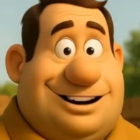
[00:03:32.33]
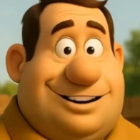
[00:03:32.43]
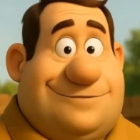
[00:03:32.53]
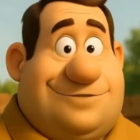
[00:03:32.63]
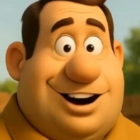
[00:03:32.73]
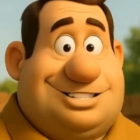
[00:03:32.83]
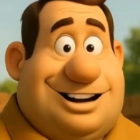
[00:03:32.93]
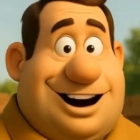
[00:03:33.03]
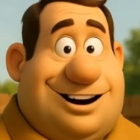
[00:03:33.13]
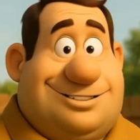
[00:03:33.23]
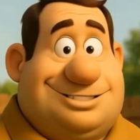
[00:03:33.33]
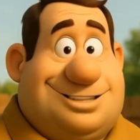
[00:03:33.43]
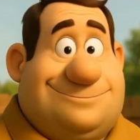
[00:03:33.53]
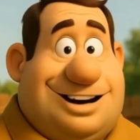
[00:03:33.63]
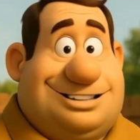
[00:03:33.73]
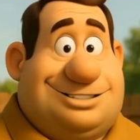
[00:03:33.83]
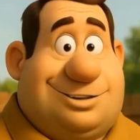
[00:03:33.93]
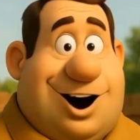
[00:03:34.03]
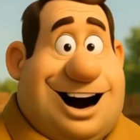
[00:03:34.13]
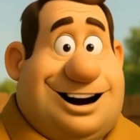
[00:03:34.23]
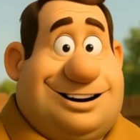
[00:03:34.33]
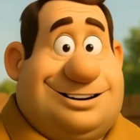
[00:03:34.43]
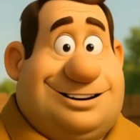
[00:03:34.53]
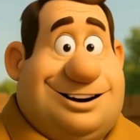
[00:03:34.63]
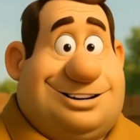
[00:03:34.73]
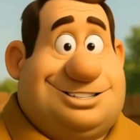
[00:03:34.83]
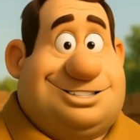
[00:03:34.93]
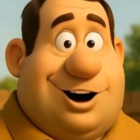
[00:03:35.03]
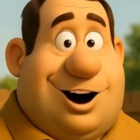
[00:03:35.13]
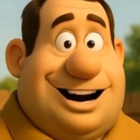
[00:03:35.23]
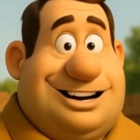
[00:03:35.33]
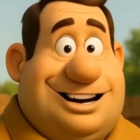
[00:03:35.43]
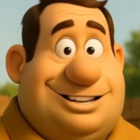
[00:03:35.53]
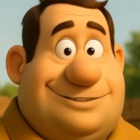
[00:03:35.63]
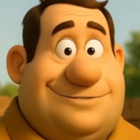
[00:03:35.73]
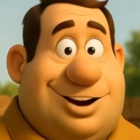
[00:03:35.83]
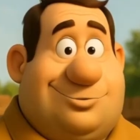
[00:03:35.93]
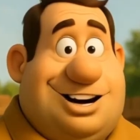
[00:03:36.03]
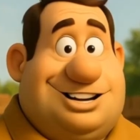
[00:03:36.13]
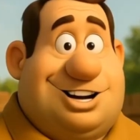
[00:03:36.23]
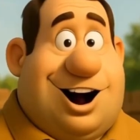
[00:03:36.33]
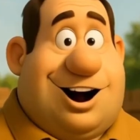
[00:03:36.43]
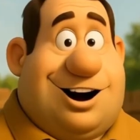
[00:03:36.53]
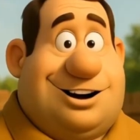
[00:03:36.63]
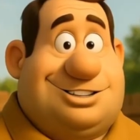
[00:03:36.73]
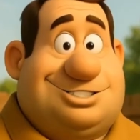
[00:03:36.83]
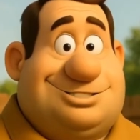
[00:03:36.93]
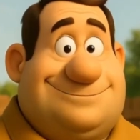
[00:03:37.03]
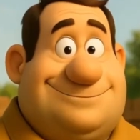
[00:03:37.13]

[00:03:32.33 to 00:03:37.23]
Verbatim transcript: A little fresh air and some peace and quiet. This is all I need to feel recharged.